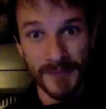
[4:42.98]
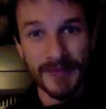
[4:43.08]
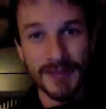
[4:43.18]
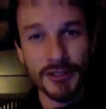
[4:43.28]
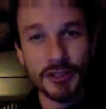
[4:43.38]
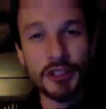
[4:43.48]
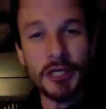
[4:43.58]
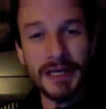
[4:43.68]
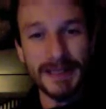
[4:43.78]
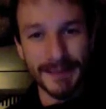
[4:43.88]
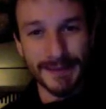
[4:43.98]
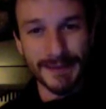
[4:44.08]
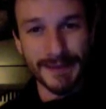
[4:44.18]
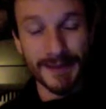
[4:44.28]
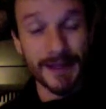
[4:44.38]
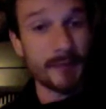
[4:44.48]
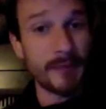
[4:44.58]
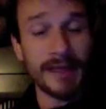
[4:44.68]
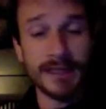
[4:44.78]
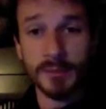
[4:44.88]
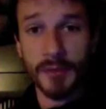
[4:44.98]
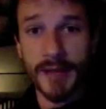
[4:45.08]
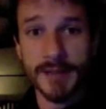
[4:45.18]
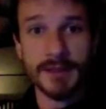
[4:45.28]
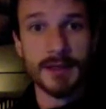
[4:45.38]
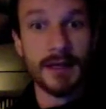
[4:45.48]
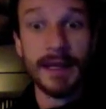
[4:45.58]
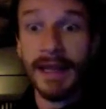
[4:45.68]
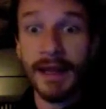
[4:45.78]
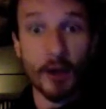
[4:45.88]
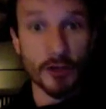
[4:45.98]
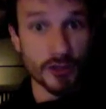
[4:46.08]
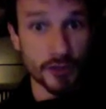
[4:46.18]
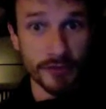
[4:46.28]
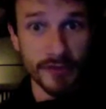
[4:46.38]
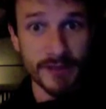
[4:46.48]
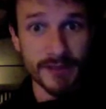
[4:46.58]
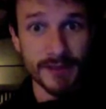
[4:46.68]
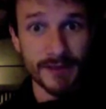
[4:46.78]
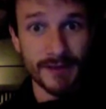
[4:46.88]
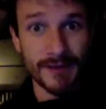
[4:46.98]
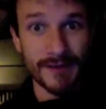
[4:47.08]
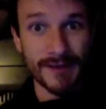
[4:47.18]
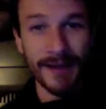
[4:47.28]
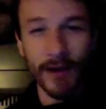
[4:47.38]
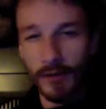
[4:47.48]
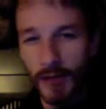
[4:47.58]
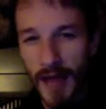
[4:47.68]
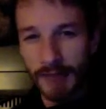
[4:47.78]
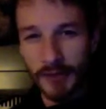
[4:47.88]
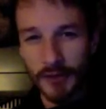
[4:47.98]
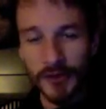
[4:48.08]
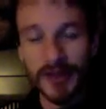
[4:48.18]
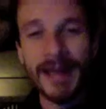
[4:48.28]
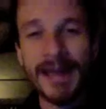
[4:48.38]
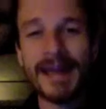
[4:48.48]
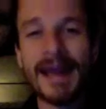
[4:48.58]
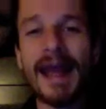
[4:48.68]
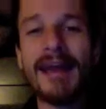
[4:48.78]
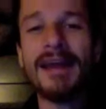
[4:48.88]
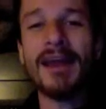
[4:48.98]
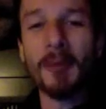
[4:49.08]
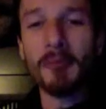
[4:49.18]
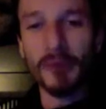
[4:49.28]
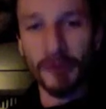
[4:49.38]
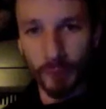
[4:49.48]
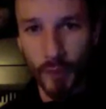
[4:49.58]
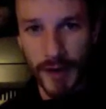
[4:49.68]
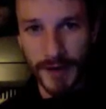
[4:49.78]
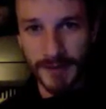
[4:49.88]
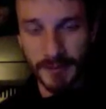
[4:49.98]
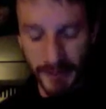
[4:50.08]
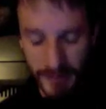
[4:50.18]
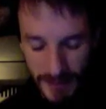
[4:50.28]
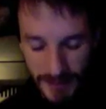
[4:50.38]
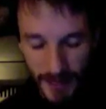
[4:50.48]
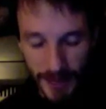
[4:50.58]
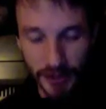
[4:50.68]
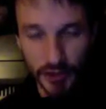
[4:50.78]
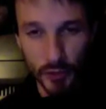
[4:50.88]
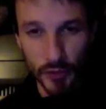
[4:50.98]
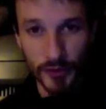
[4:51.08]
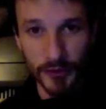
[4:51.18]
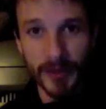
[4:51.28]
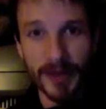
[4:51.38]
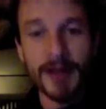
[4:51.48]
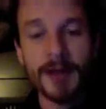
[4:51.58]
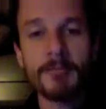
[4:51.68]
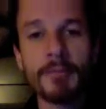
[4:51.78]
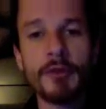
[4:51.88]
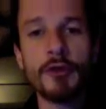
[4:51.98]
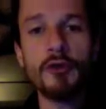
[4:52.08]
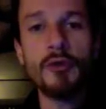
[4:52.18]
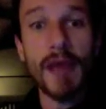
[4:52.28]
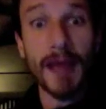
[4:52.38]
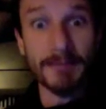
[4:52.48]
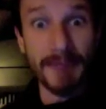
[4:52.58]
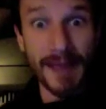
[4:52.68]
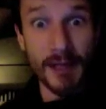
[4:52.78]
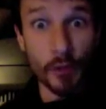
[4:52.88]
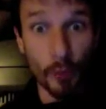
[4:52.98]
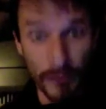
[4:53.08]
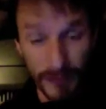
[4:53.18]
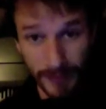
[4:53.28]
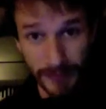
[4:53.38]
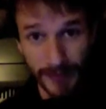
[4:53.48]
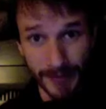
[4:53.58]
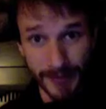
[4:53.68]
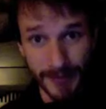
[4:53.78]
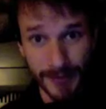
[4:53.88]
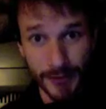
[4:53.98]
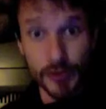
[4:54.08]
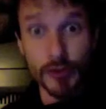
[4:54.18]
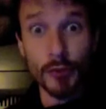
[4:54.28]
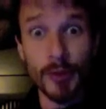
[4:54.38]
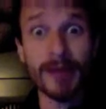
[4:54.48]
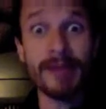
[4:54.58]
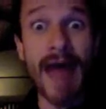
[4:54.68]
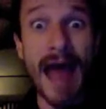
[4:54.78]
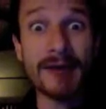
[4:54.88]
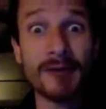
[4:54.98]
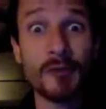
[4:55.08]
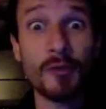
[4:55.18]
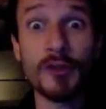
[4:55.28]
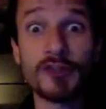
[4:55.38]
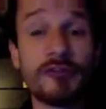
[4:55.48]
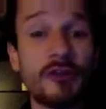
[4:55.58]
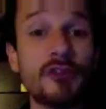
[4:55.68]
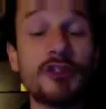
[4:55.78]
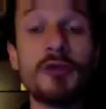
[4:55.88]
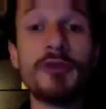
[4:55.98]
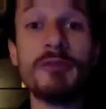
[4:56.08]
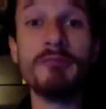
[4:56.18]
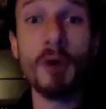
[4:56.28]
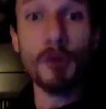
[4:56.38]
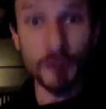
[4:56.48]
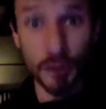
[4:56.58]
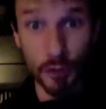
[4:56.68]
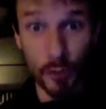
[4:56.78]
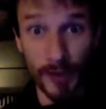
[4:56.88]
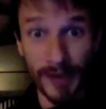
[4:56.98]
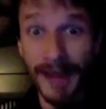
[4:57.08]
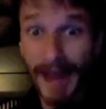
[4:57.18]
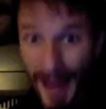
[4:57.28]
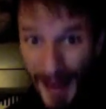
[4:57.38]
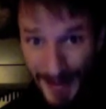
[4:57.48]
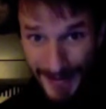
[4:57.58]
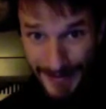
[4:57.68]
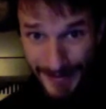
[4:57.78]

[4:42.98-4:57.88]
This genius can be expressed in our service, in our livelihood, in any number of ways. But this, I assure you, you can make your living doing that which fills you with the most joy, and,